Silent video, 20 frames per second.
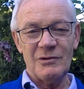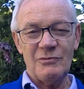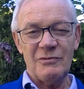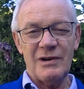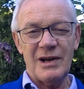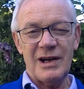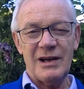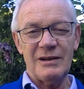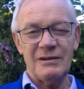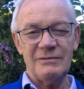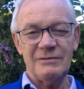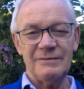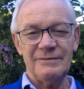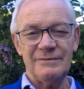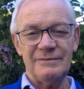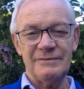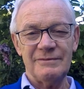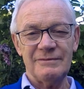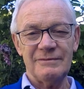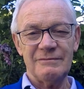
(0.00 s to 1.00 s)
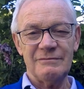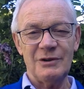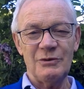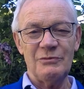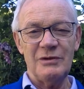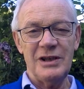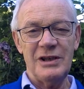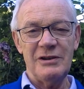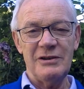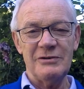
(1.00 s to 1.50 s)
Wow, when
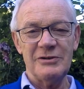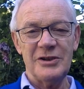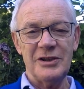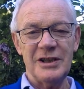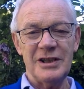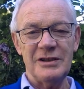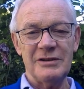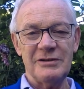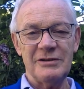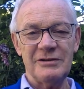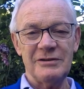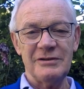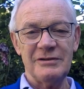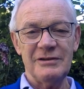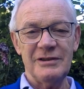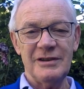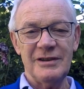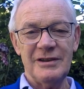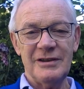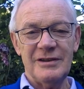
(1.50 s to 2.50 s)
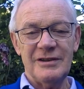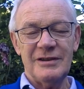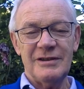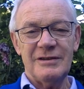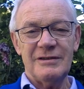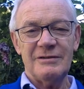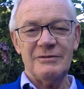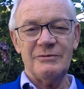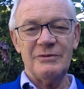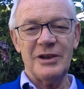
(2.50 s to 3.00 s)
we know Jesus,
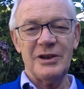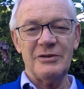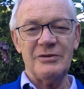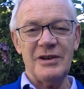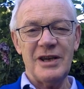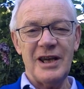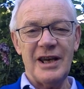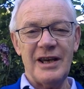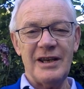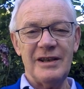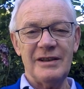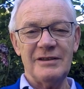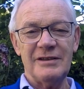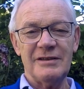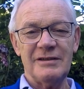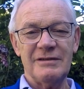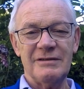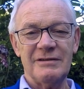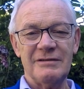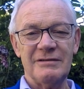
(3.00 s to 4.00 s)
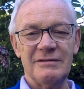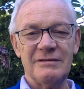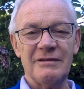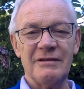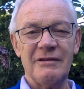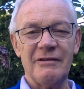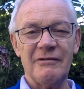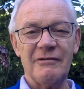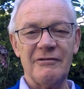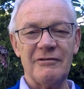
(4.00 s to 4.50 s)
we create
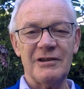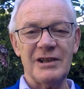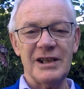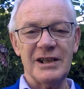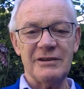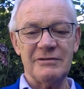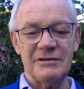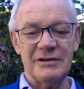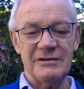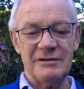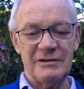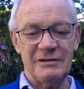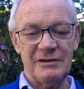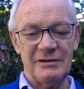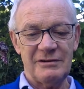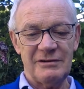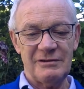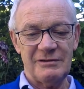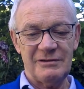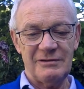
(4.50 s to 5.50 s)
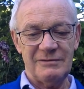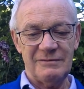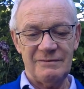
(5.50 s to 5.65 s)
fragrance.